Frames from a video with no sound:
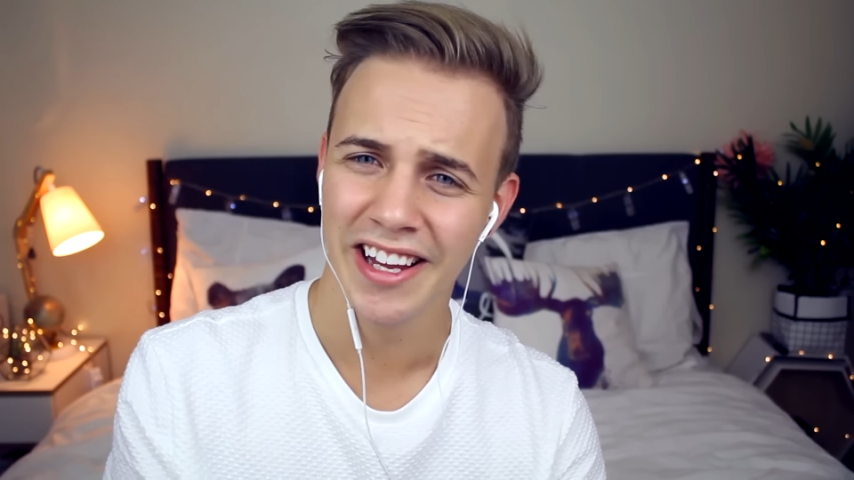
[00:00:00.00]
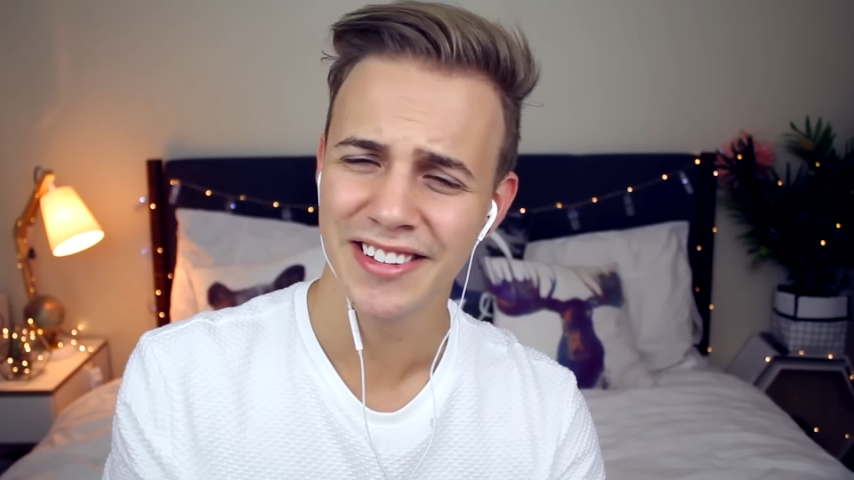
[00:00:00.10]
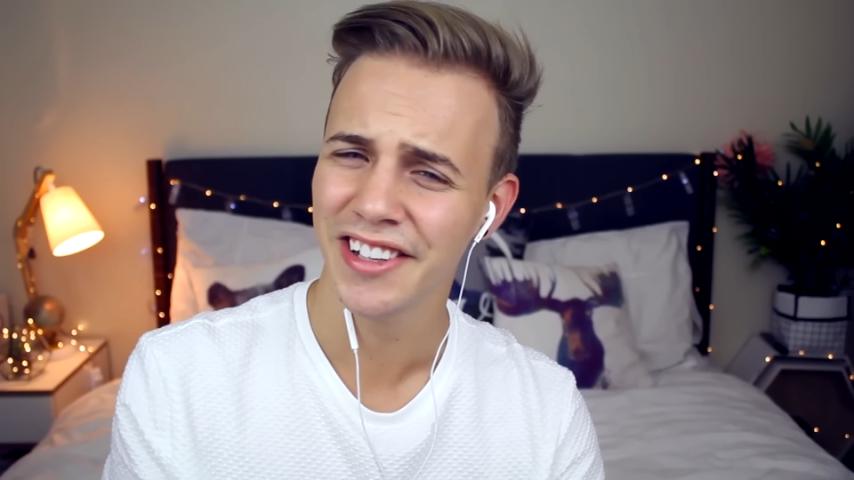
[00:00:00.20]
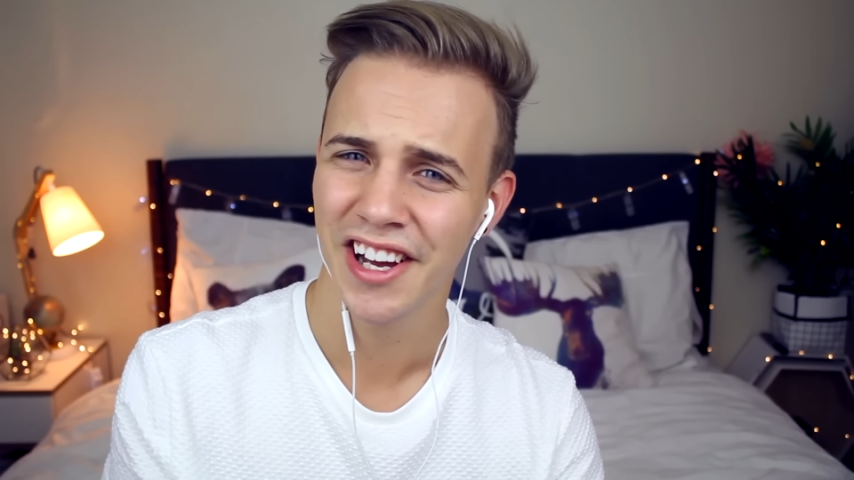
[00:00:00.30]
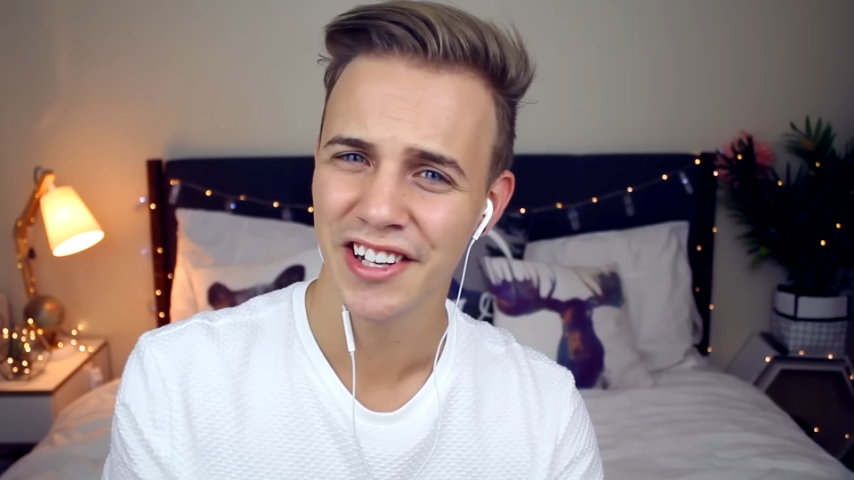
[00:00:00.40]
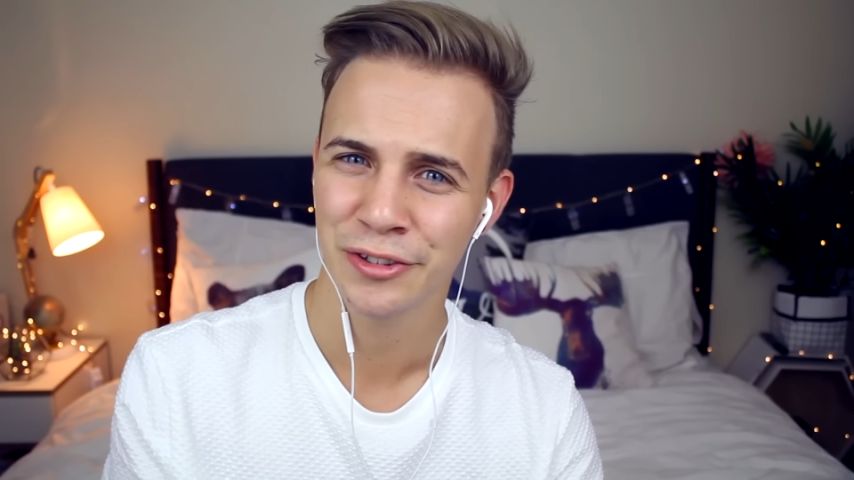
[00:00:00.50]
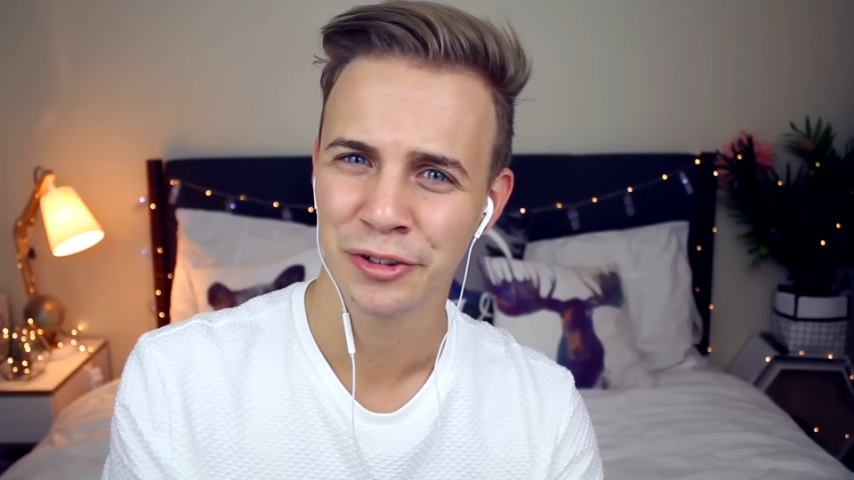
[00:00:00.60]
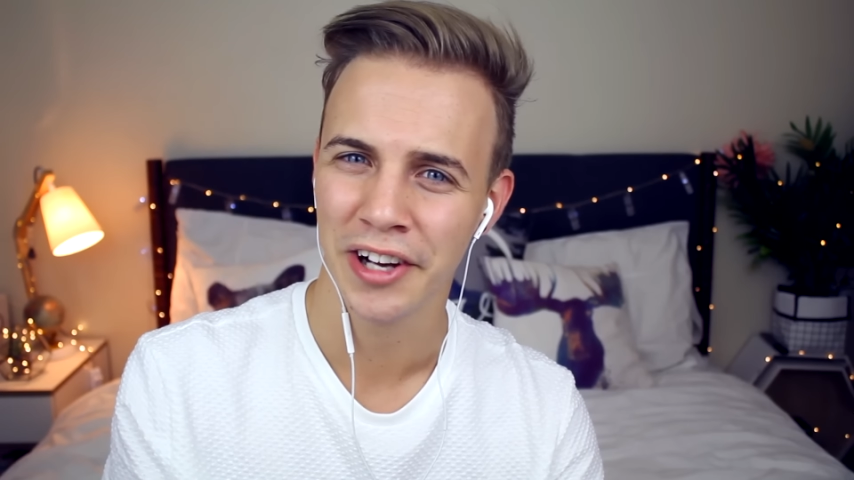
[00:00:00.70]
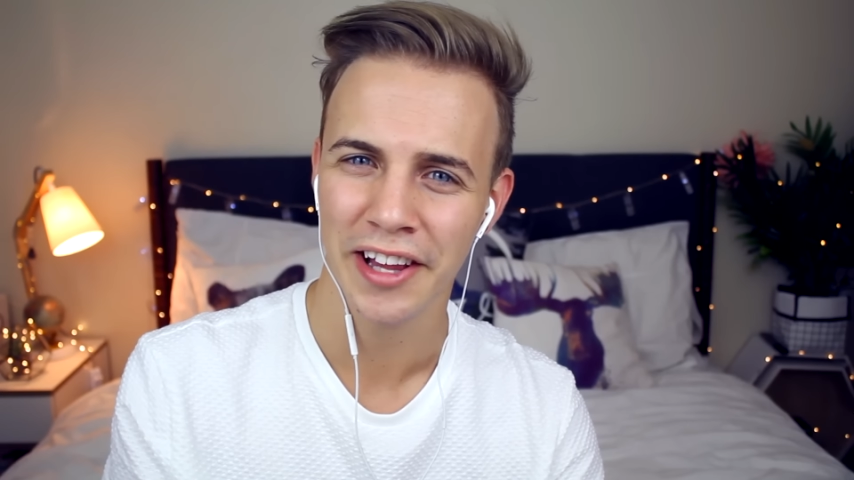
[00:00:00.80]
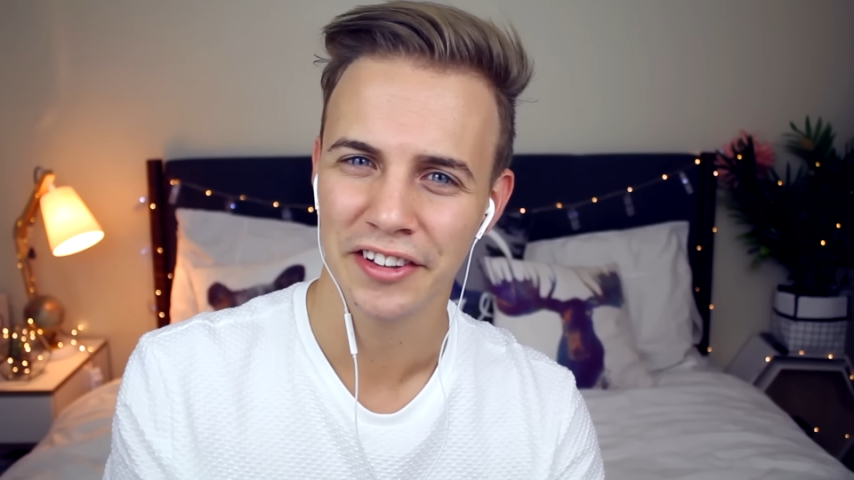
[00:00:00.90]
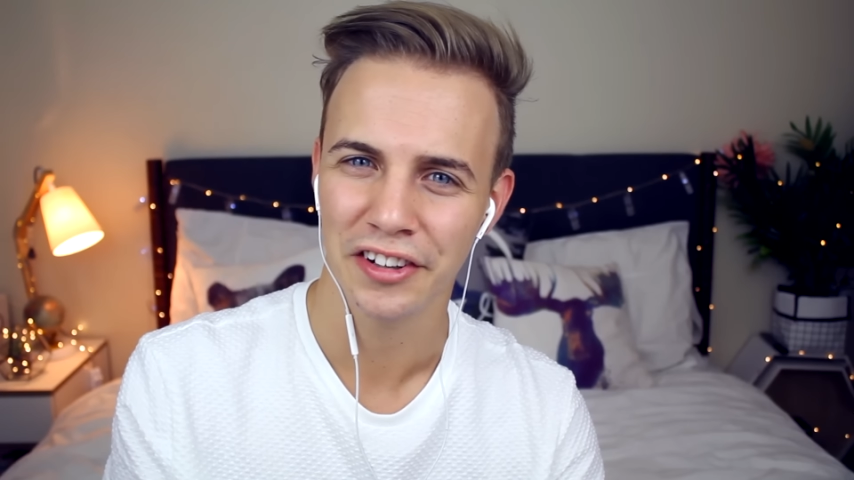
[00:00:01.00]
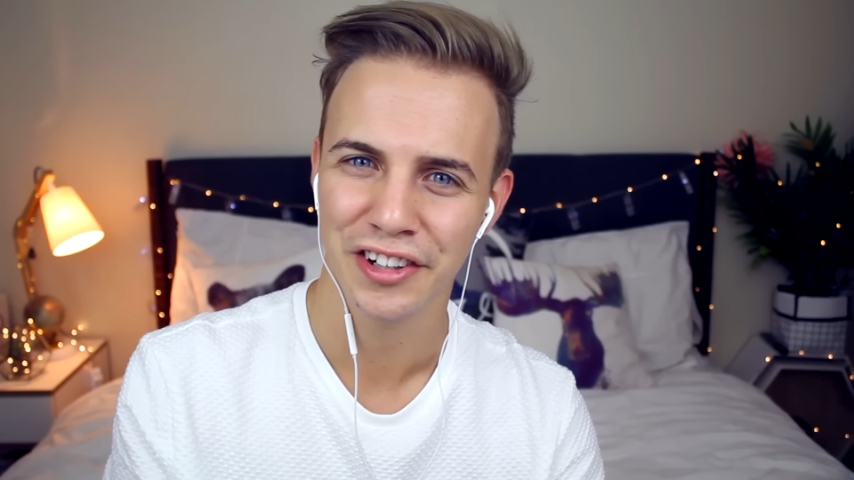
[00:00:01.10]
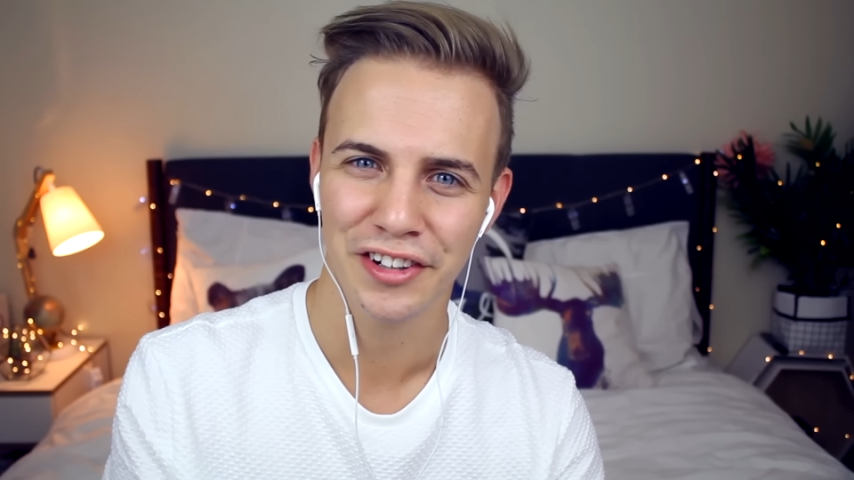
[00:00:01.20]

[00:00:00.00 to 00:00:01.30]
guess I can't talk. I literally